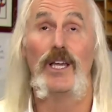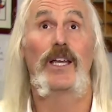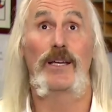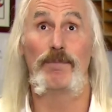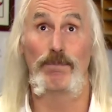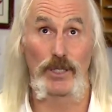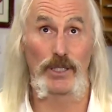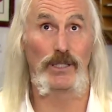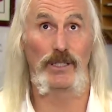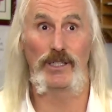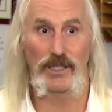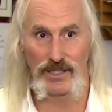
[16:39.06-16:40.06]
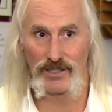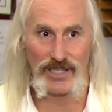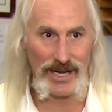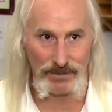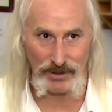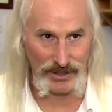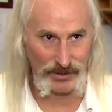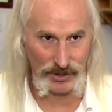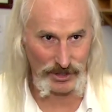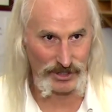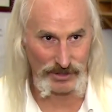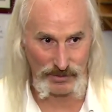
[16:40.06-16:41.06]
completely against Abilene
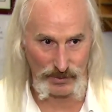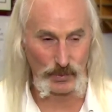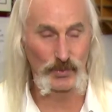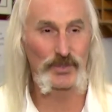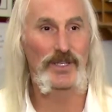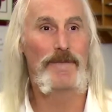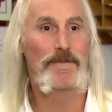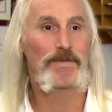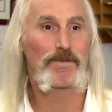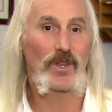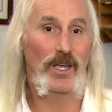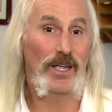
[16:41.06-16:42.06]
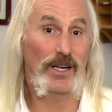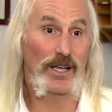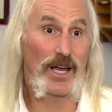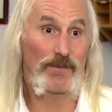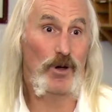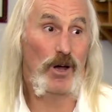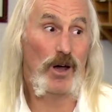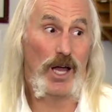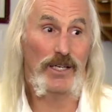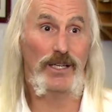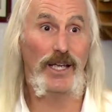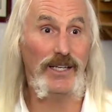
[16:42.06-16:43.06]
Christian rules, and got them all
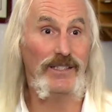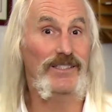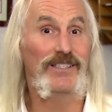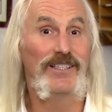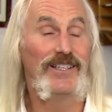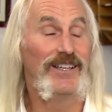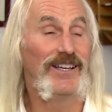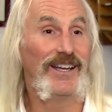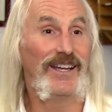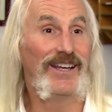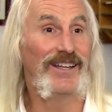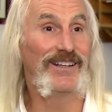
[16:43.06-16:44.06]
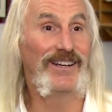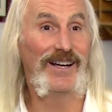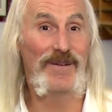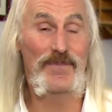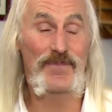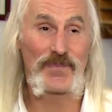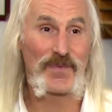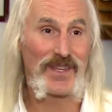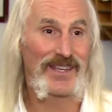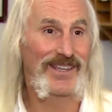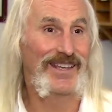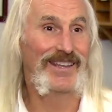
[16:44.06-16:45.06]
hot dates. And
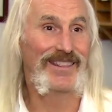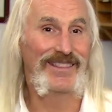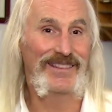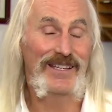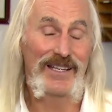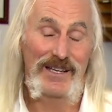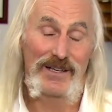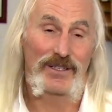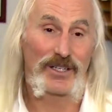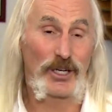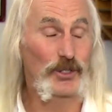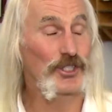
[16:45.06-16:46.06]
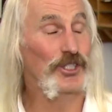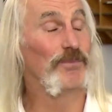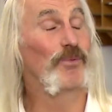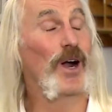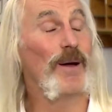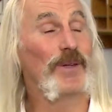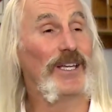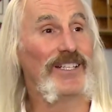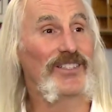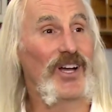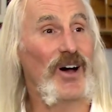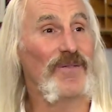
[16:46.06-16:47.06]
Coach Hood brought me in
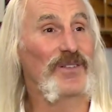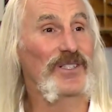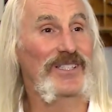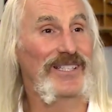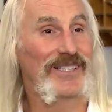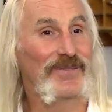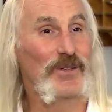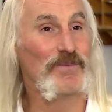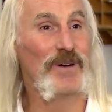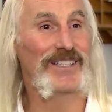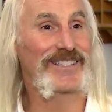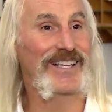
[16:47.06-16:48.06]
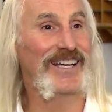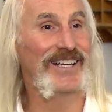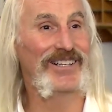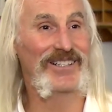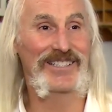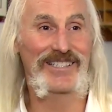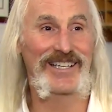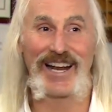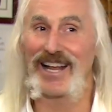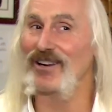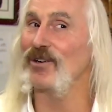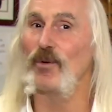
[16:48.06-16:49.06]
his office a few months later and said,
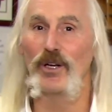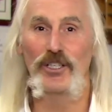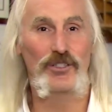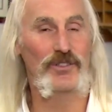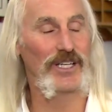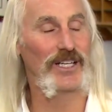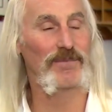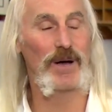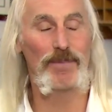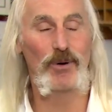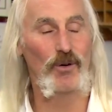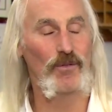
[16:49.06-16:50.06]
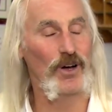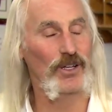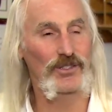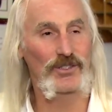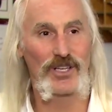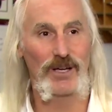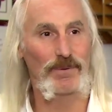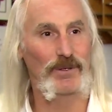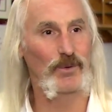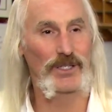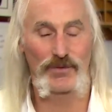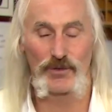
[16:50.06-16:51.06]
"I don't know what you did to my pole vaulters up in
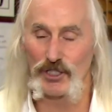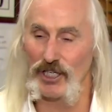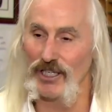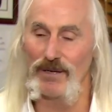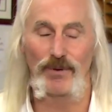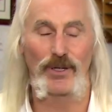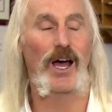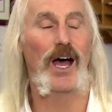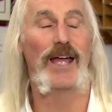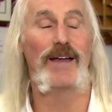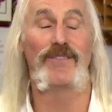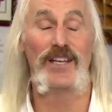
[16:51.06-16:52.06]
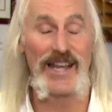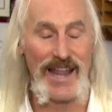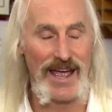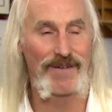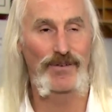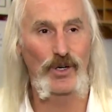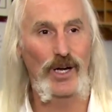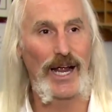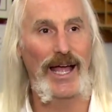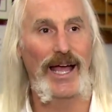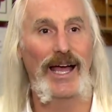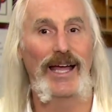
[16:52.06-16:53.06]
West Virginia, but I have never
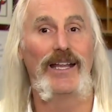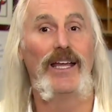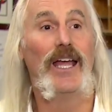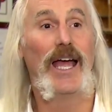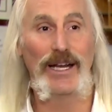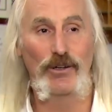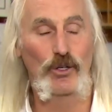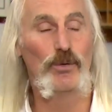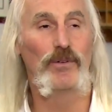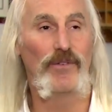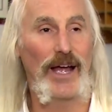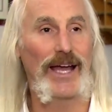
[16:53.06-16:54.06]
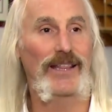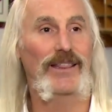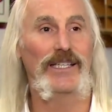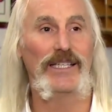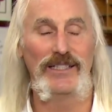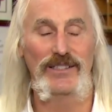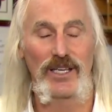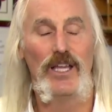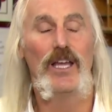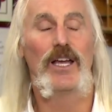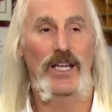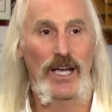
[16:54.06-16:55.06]
had a group of athletes
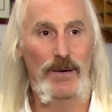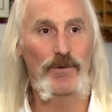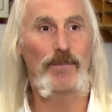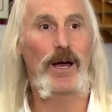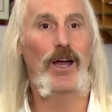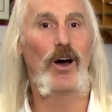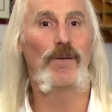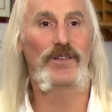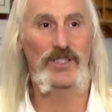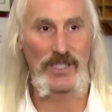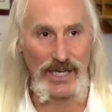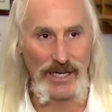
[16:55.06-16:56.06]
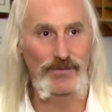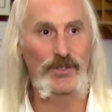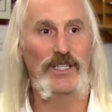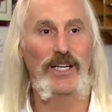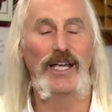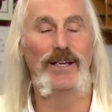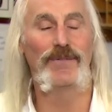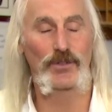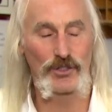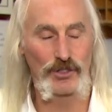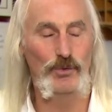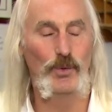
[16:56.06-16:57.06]
come to my office every day for
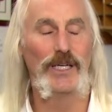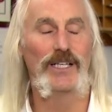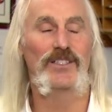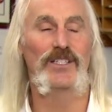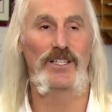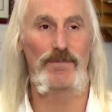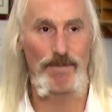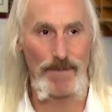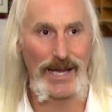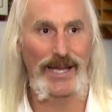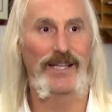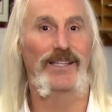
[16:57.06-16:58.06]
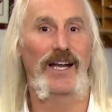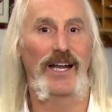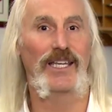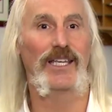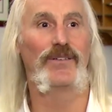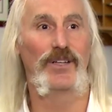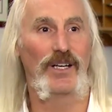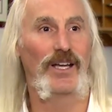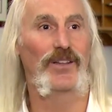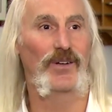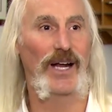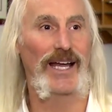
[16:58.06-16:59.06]
2 weeks and demand that I give
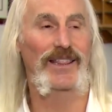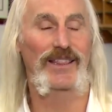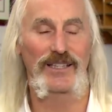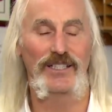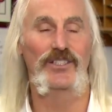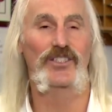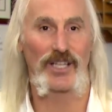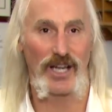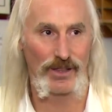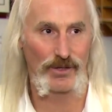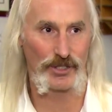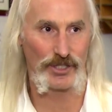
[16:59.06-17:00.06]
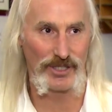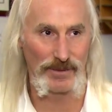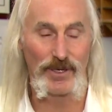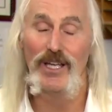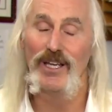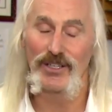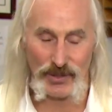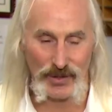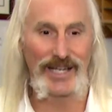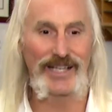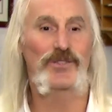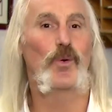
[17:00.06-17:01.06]
another athlete a scholarship. So
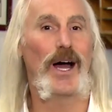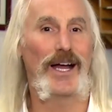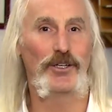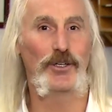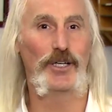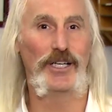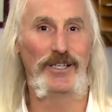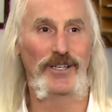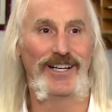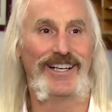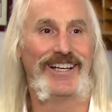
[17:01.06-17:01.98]
that's why you're here."